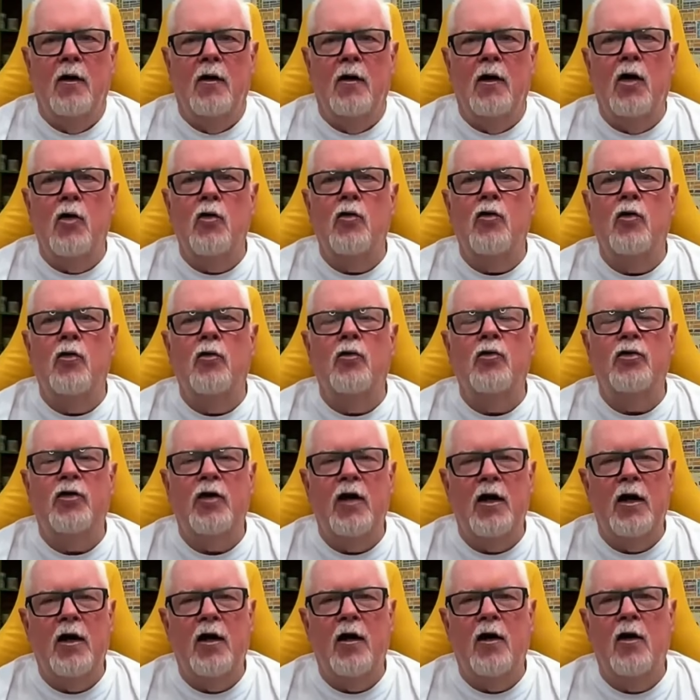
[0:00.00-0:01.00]
Locals
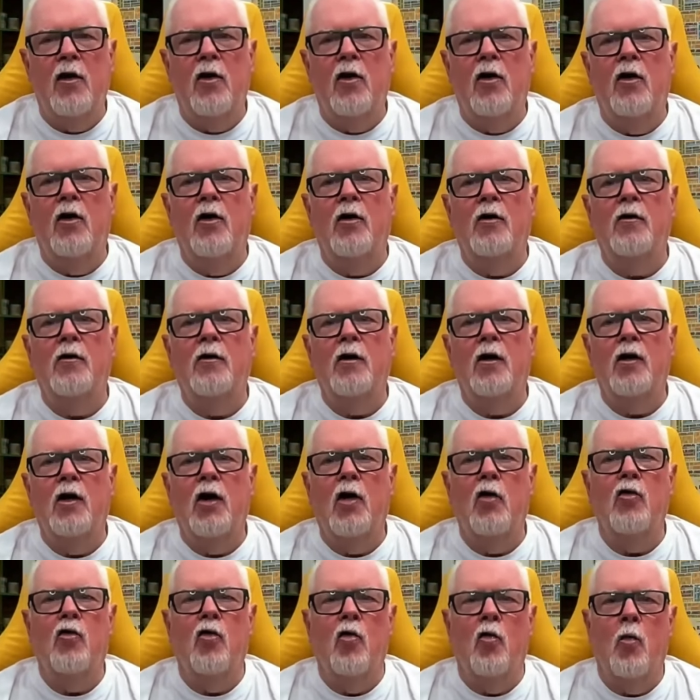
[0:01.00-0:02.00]
here earn
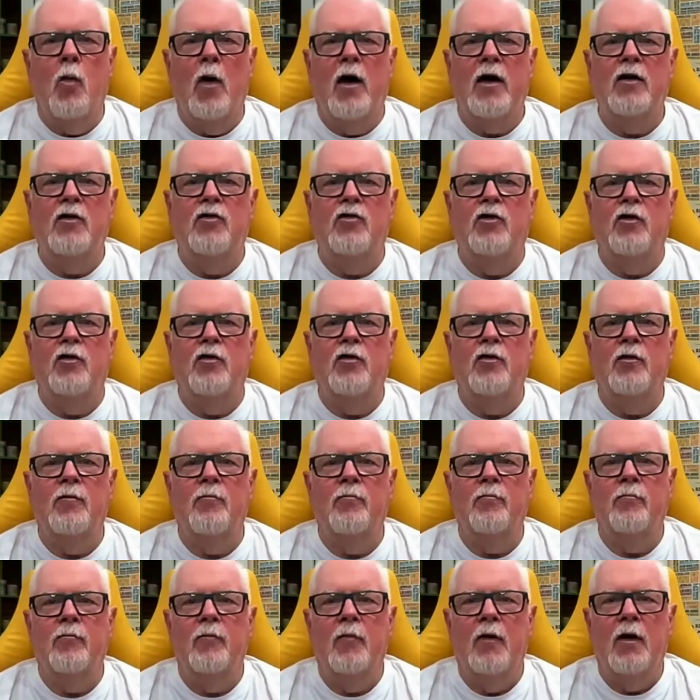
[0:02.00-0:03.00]
local wages,
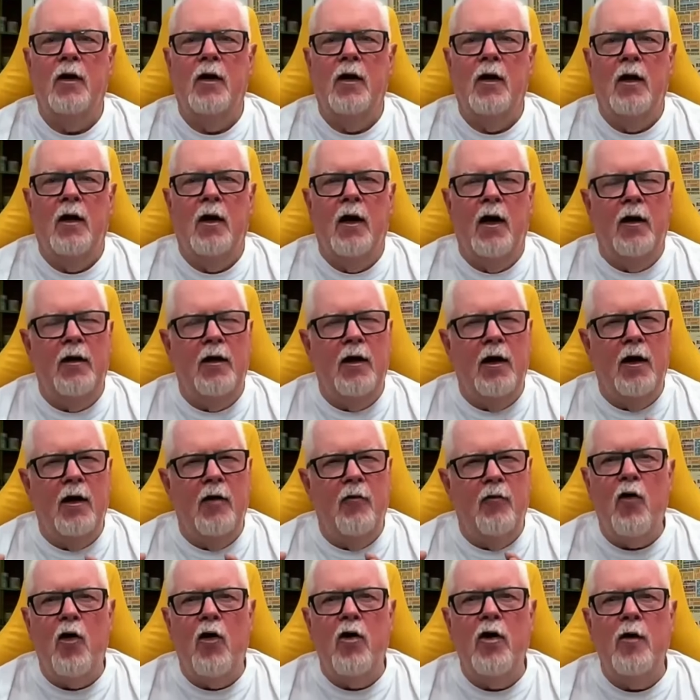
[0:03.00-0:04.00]
and they
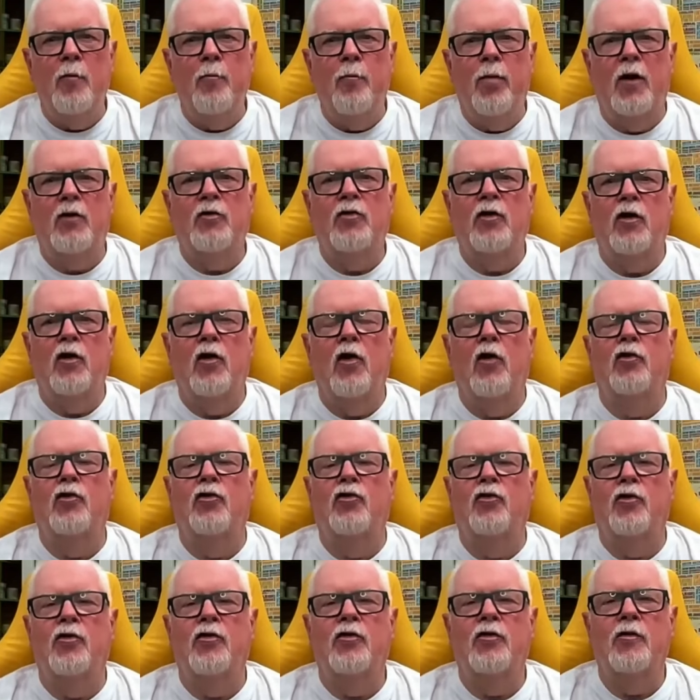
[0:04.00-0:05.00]
are very budget
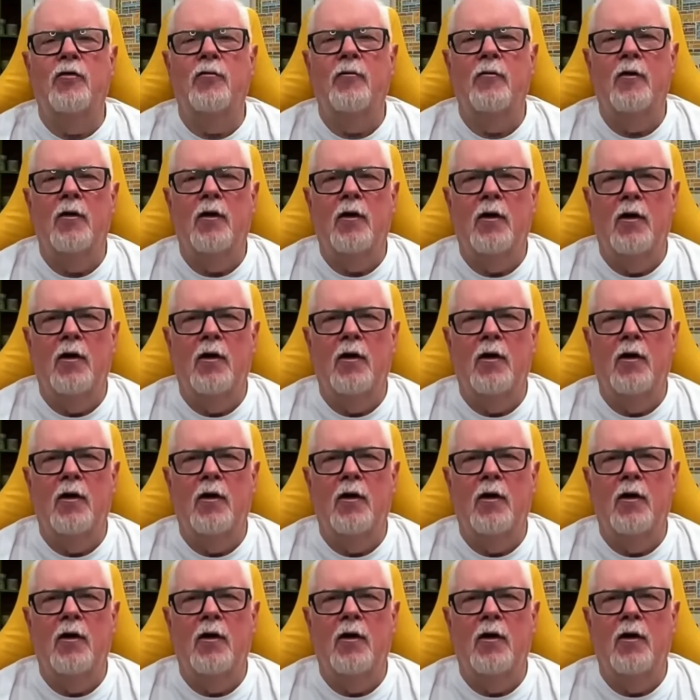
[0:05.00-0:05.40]
conscious.